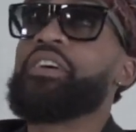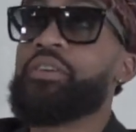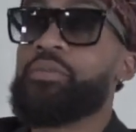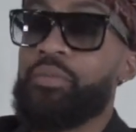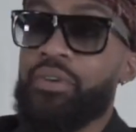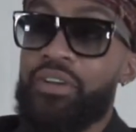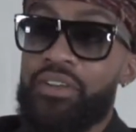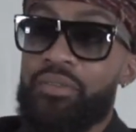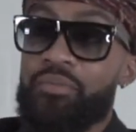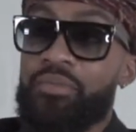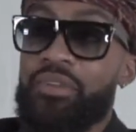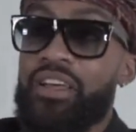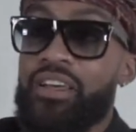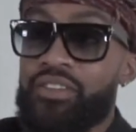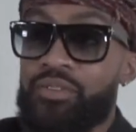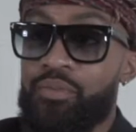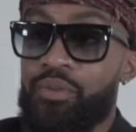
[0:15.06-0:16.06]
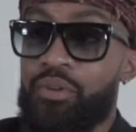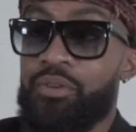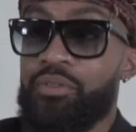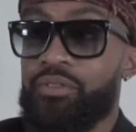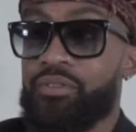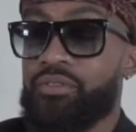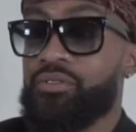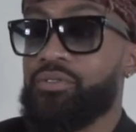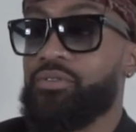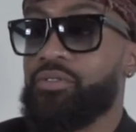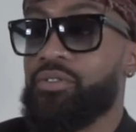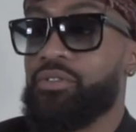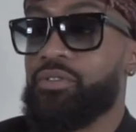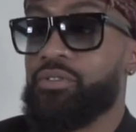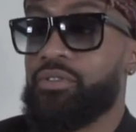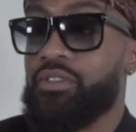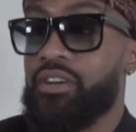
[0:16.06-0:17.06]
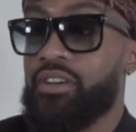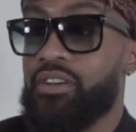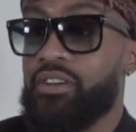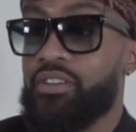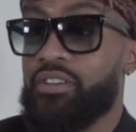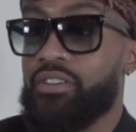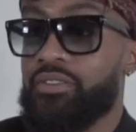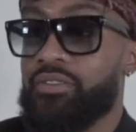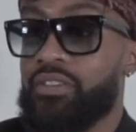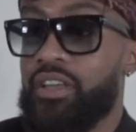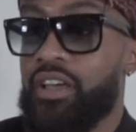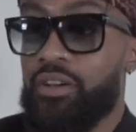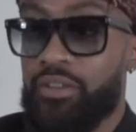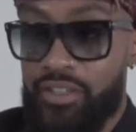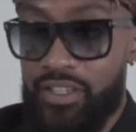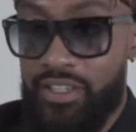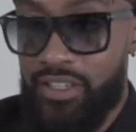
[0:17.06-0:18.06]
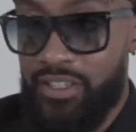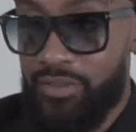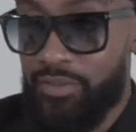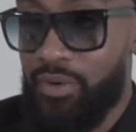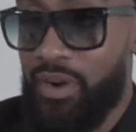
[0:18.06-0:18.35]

good, man. Blessed, bro. Healthy.